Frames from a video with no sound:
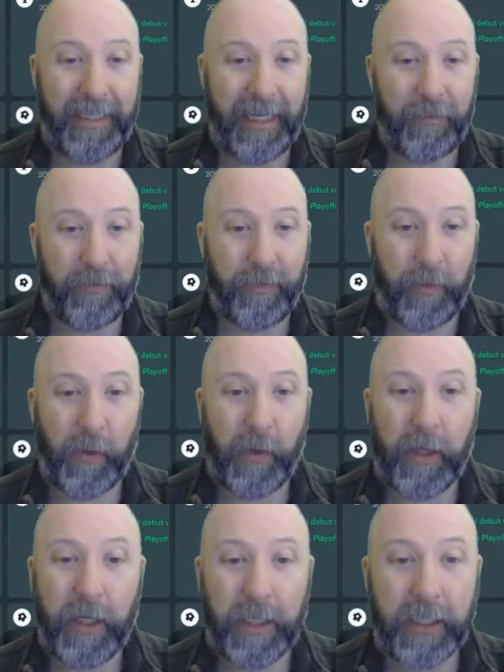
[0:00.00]
out
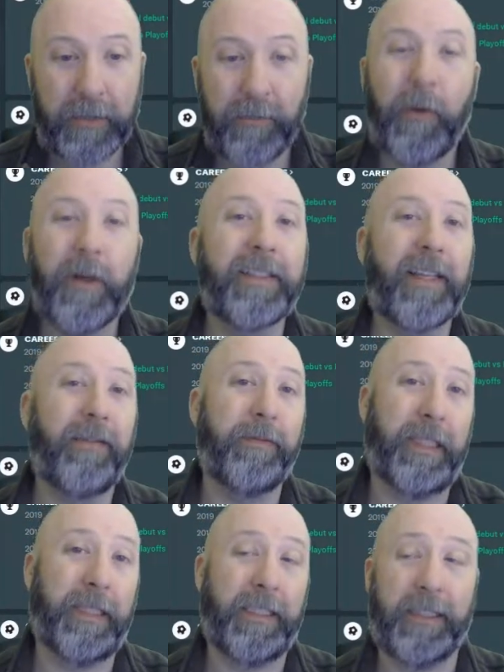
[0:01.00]
for 4 to 7
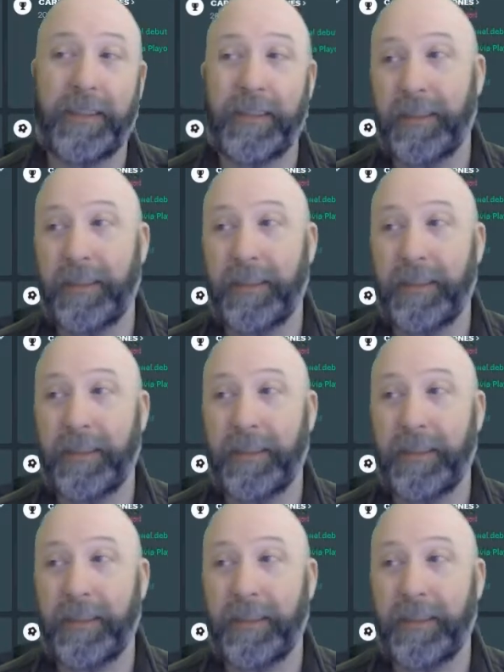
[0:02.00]
months.